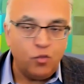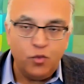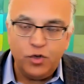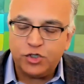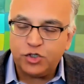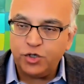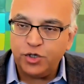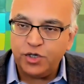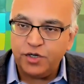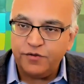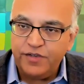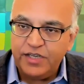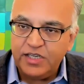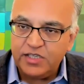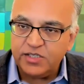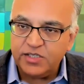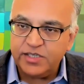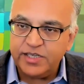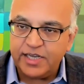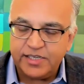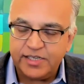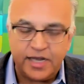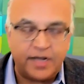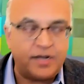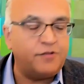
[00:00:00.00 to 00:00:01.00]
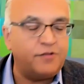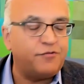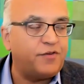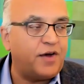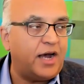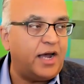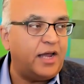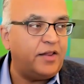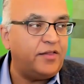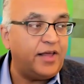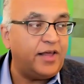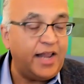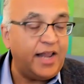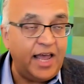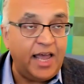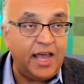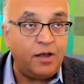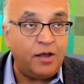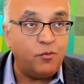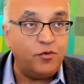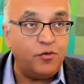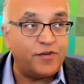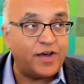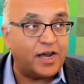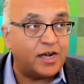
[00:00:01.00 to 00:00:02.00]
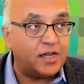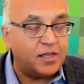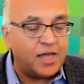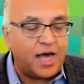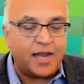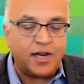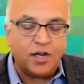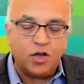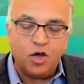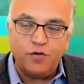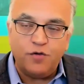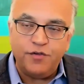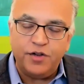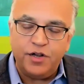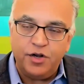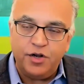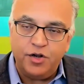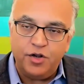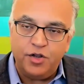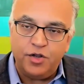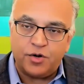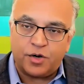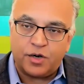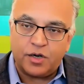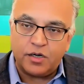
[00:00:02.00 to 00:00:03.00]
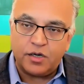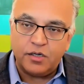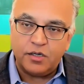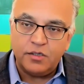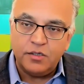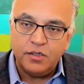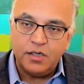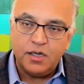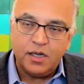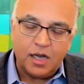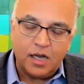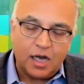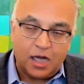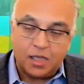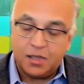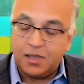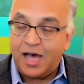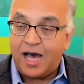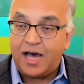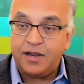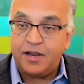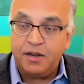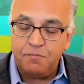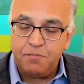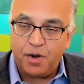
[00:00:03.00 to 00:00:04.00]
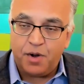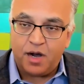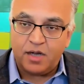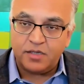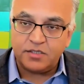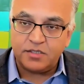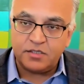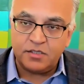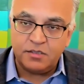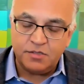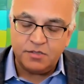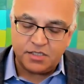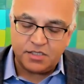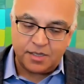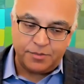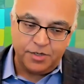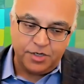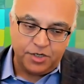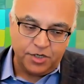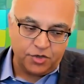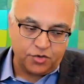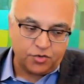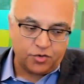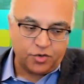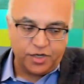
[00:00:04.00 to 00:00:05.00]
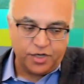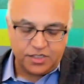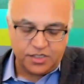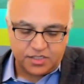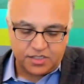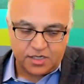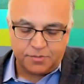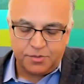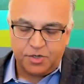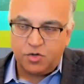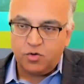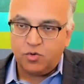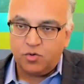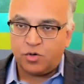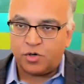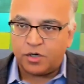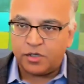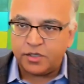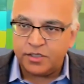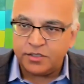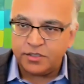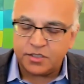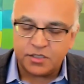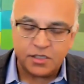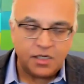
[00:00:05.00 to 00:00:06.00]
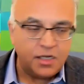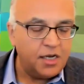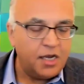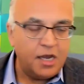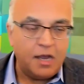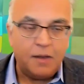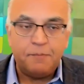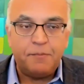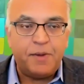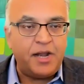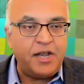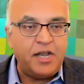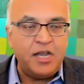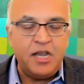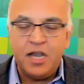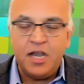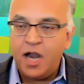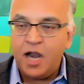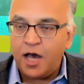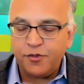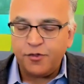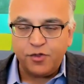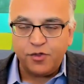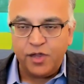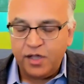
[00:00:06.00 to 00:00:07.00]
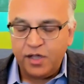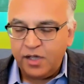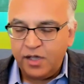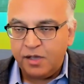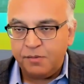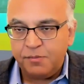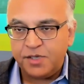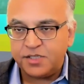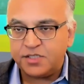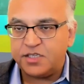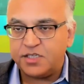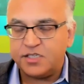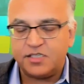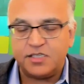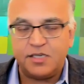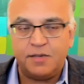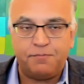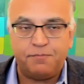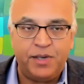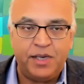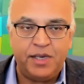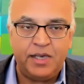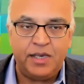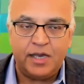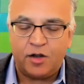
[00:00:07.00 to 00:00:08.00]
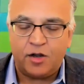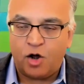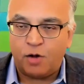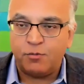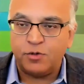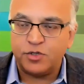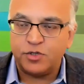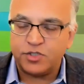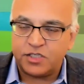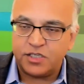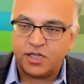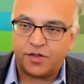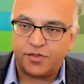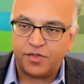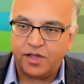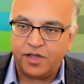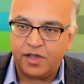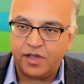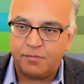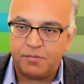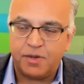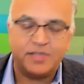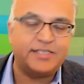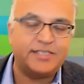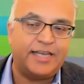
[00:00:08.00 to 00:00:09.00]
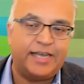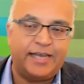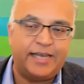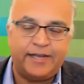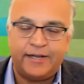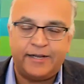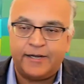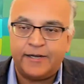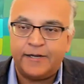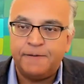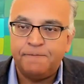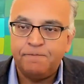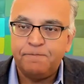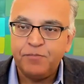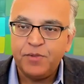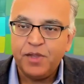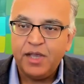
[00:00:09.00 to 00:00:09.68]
which could have easily identified that, hey, we've got a lot of COVID in New York, a lot in Boston, some in Detroit, some in New Orleans, but nothing in Mississippi and almost nothing in Montana.